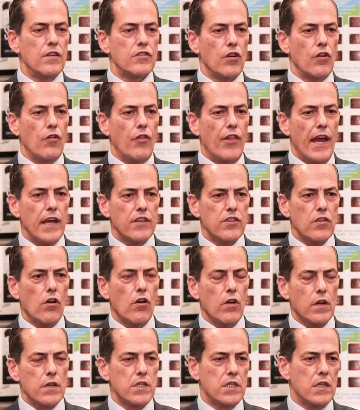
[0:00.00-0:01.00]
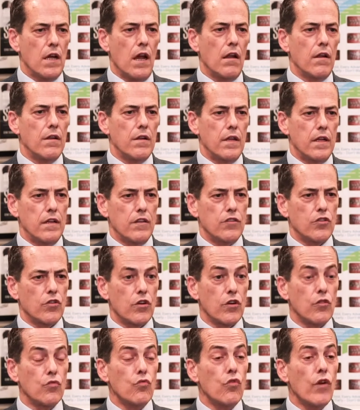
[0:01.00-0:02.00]
so that's all consolidated
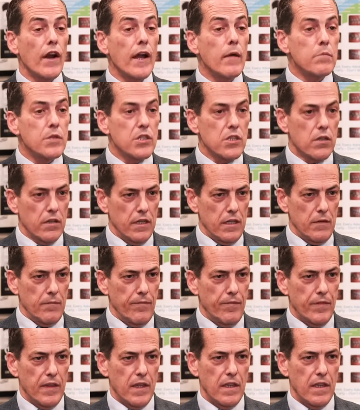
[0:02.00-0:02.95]
during REM sleep.